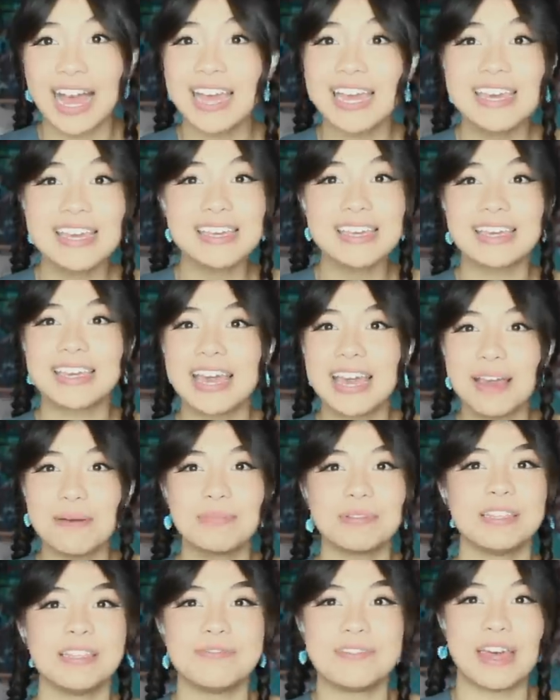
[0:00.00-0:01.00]
I
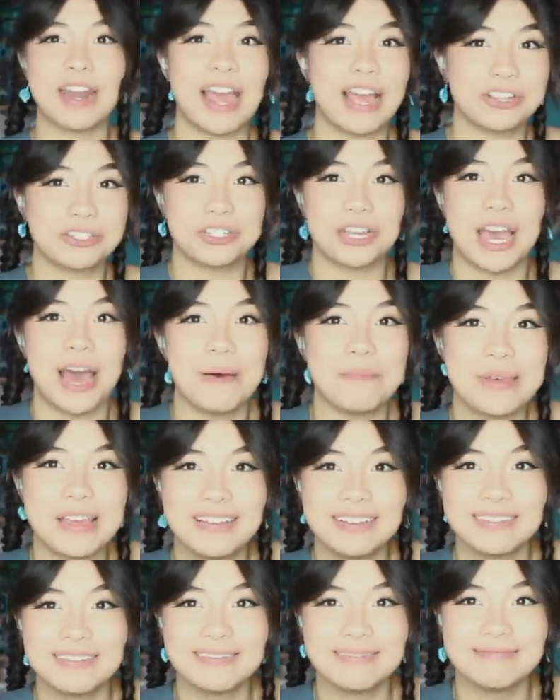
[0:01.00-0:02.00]
can't believe that actually
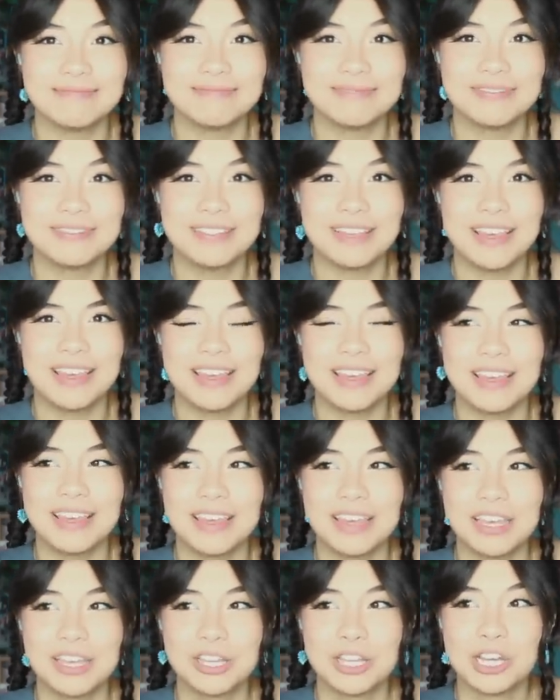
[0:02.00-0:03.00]
happened.
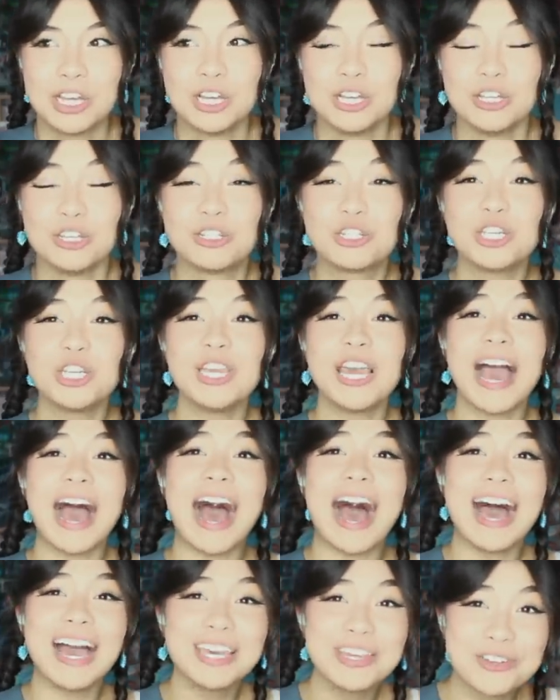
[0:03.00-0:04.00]
She
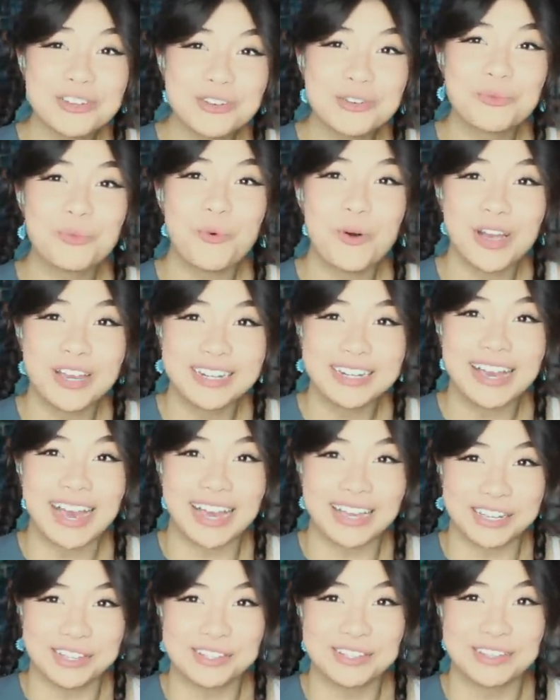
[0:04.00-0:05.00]
ironed one
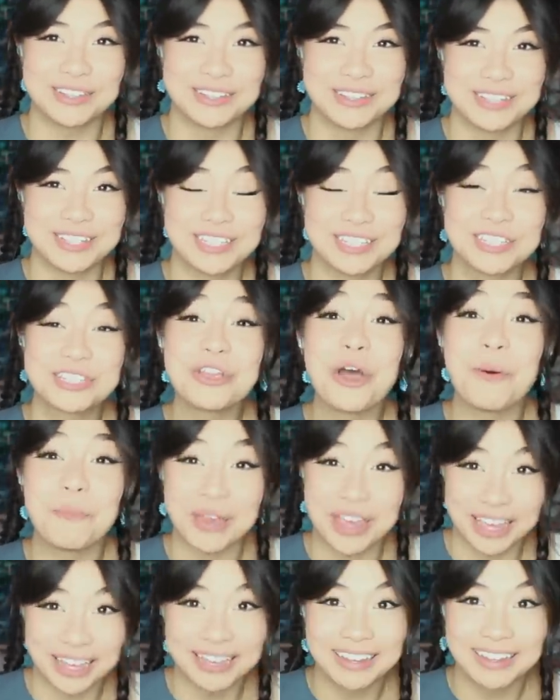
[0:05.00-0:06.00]
guy's
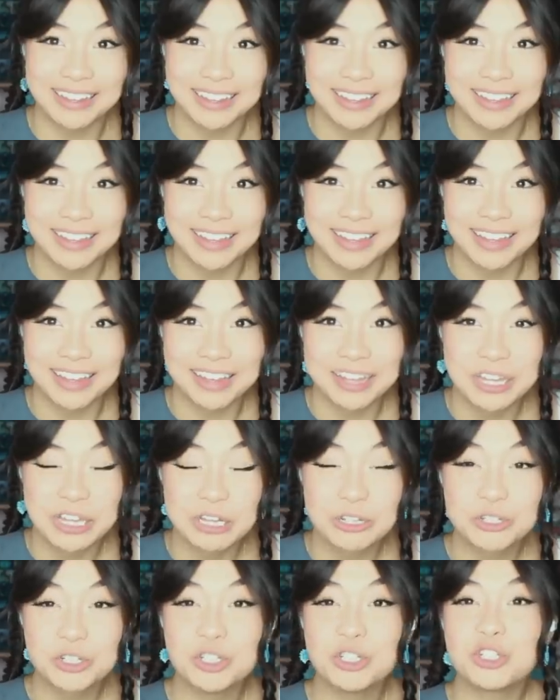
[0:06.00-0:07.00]
stomach.
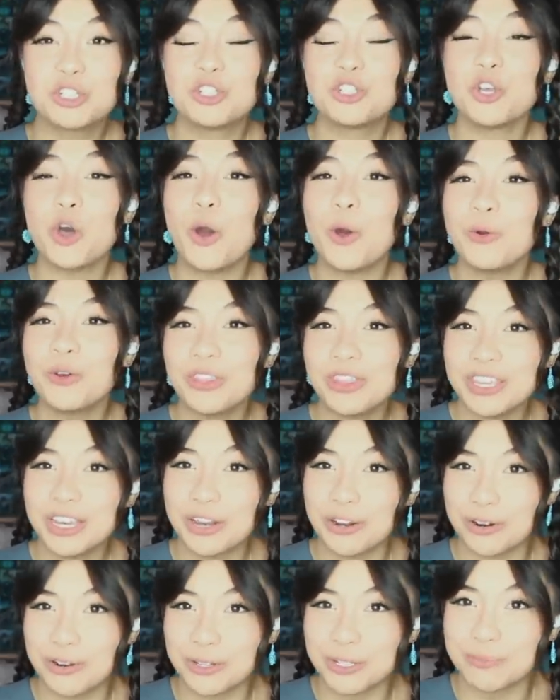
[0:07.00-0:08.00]
She sewed the
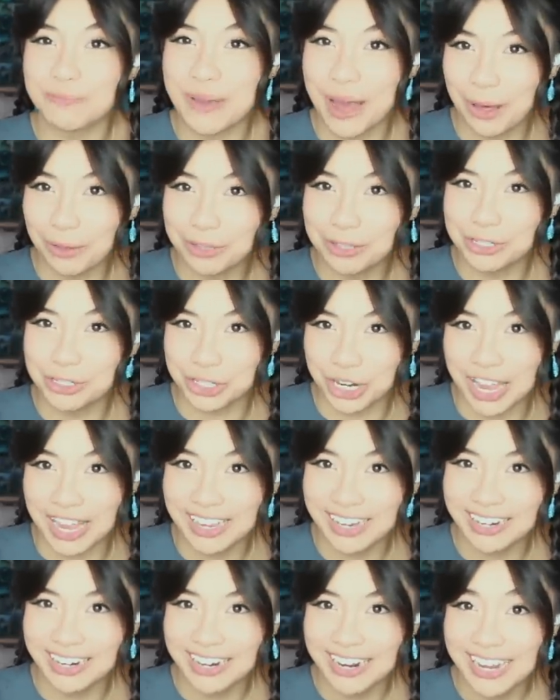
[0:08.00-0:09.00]
girl's mouth
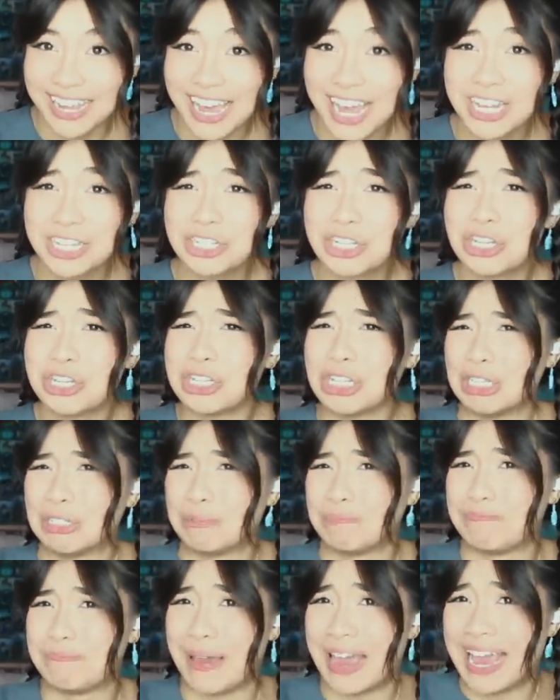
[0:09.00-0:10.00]
shut. And she
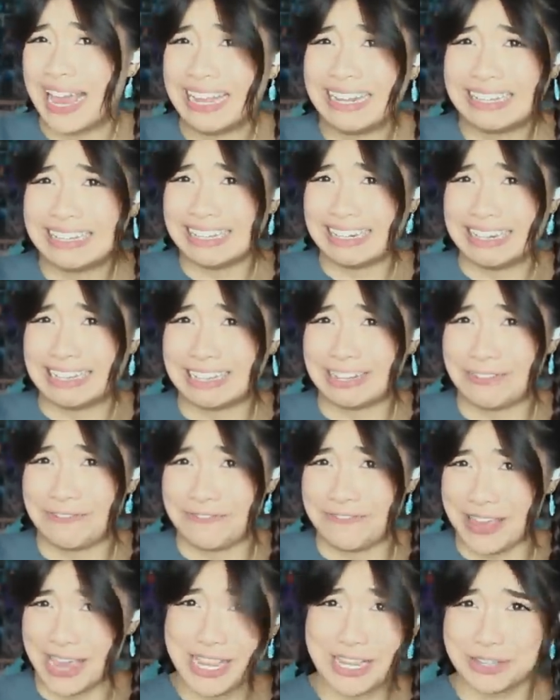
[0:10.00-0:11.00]
just painted his
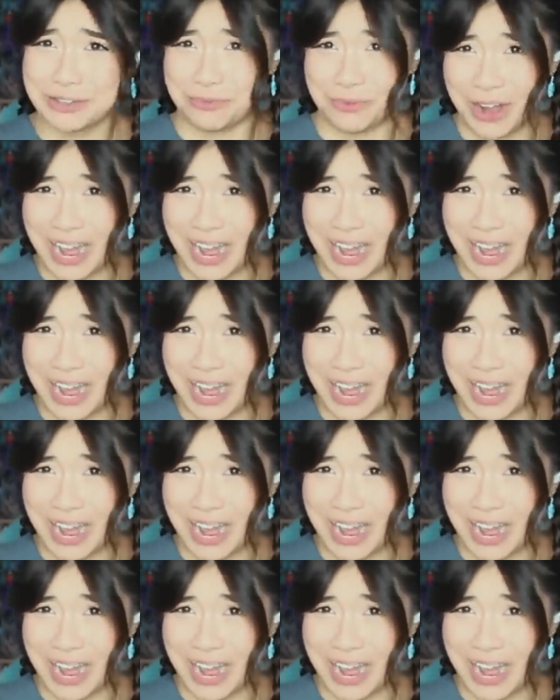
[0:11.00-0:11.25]
face